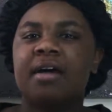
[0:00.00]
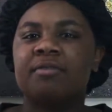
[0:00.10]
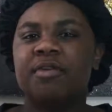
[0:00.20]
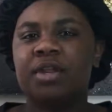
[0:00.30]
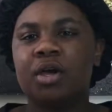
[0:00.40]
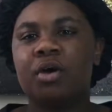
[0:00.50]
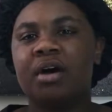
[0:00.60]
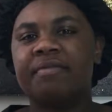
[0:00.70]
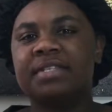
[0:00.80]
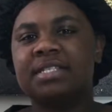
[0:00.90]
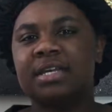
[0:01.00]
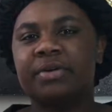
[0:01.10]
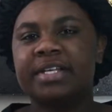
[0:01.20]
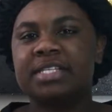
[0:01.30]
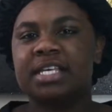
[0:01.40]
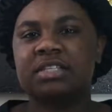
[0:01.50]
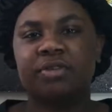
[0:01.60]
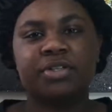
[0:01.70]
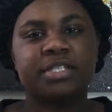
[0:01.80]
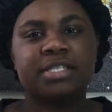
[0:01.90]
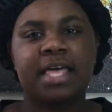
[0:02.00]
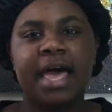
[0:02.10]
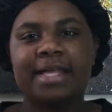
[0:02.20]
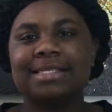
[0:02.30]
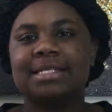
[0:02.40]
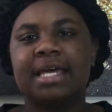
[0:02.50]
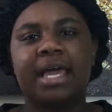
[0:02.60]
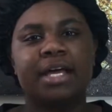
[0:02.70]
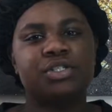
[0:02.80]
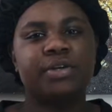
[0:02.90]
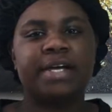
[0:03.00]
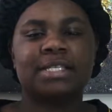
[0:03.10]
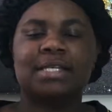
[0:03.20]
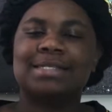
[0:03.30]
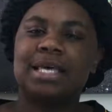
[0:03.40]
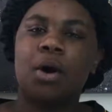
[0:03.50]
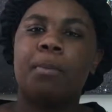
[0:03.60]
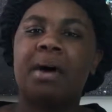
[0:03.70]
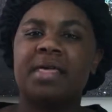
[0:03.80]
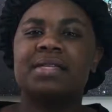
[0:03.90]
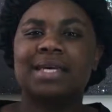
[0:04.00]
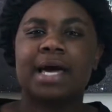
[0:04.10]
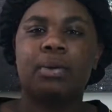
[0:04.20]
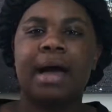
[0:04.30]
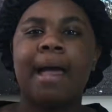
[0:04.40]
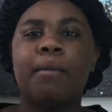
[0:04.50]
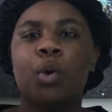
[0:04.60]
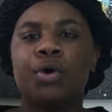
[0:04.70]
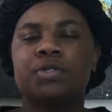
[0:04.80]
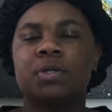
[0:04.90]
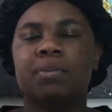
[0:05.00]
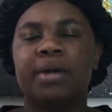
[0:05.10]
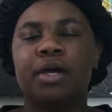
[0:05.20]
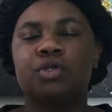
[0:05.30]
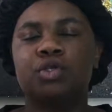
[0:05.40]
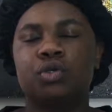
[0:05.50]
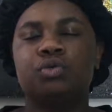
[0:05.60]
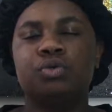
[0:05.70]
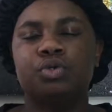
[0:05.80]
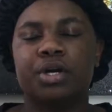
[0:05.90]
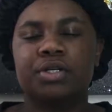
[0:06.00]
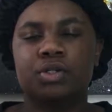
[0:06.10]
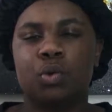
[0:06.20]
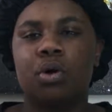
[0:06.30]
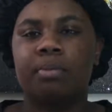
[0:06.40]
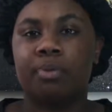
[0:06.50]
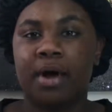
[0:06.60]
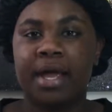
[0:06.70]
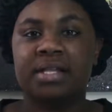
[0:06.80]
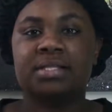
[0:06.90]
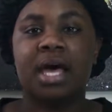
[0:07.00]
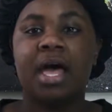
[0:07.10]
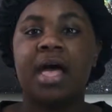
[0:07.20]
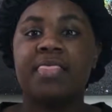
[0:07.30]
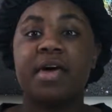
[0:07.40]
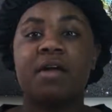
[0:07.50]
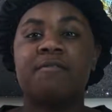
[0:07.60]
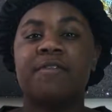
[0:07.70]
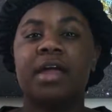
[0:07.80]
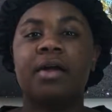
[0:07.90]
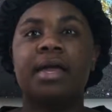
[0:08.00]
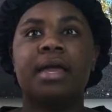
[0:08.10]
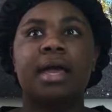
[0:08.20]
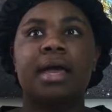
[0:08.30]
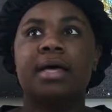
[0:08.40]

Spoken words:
video of the series This versus That. Today, as you guys can tell by the title, I am going to compare two drugstore brands that are very,